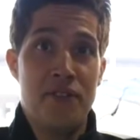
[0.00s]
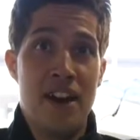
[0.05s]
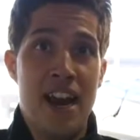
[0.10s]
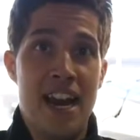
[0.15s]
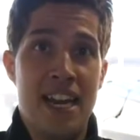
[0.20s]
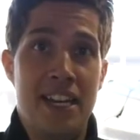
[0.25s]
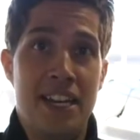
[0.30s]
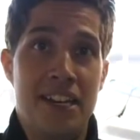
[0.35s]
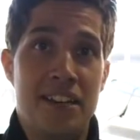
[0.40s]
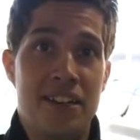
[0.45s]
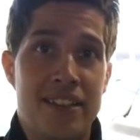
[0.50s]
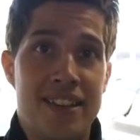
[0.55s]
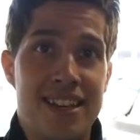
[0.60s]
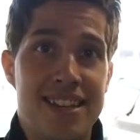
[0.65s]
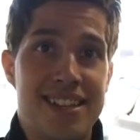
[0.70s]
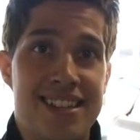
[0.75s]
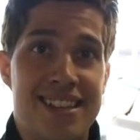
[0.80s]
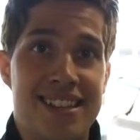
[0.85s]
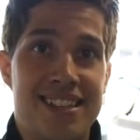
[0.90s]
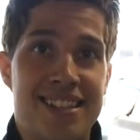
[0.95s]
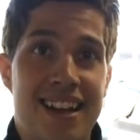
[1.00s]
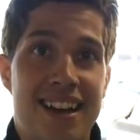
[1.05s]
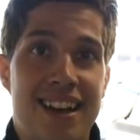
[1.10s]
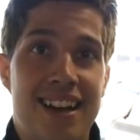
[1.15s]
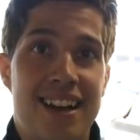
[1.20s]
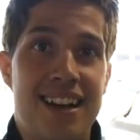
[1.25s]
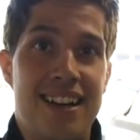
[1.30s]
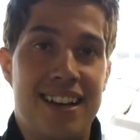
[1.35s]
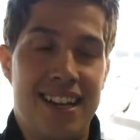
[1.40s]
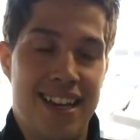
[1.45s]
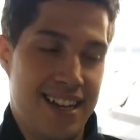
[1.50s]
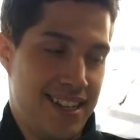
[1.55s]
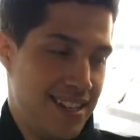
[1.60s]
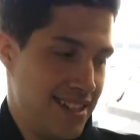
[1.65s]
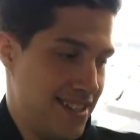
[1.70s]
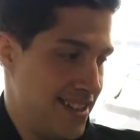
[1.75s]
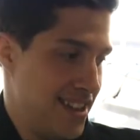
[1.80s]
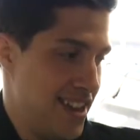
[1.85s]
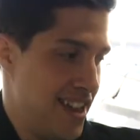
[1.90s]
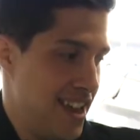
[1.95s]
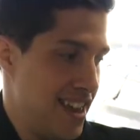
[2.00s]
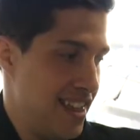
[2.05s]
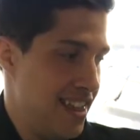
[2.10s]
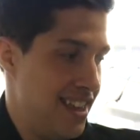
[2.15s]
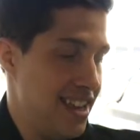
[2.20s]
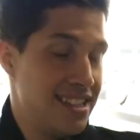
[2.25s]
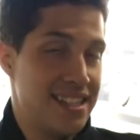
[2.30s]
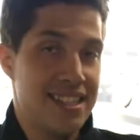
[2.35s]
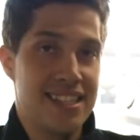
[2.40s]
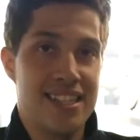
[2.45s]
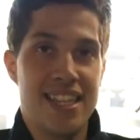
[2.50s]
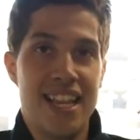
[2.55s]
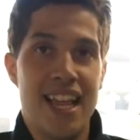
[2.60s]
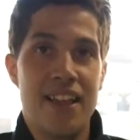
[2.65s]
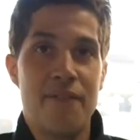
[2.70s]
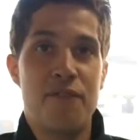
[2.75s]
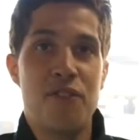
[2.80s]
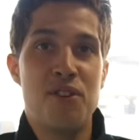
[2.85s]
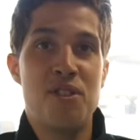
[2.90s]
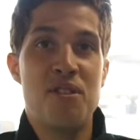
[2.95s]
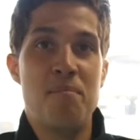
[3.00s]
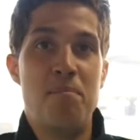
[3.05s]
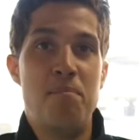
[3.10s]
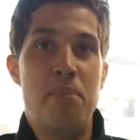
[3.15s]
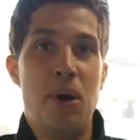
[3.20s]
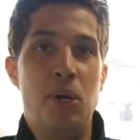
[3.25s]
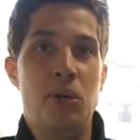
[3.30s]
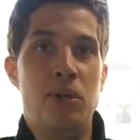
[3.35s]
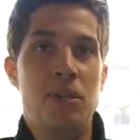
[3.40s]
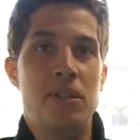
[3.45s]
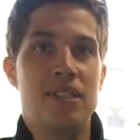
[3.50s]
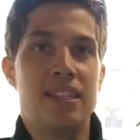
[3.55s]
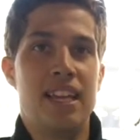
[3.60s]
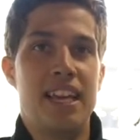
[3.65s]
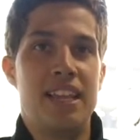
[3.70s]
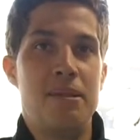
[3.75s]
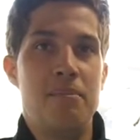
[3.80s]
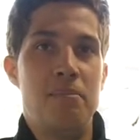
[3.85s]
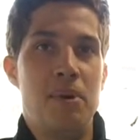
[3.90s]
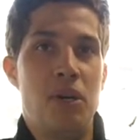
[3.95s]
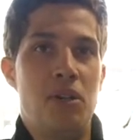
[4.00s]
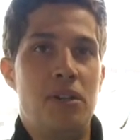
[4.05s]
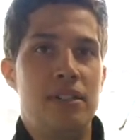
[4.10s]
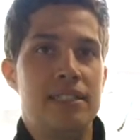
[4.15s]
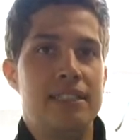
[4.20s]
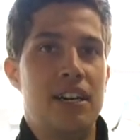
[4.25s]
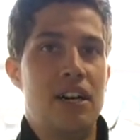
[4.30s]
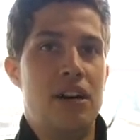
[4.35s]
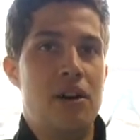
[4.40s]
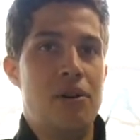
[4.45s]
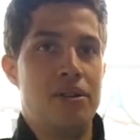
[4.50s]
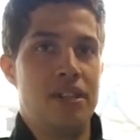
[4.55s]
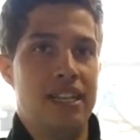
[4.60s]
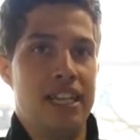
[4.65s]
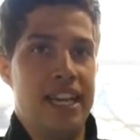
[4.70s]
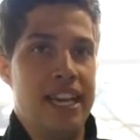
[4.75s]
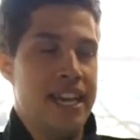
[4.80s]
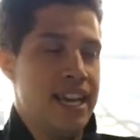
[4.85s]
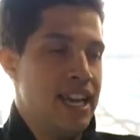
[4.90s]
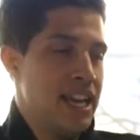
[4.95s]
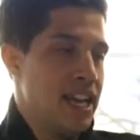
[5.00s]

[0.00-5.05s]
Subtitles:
right here, this is Onyx. This is for the bold and the bold only.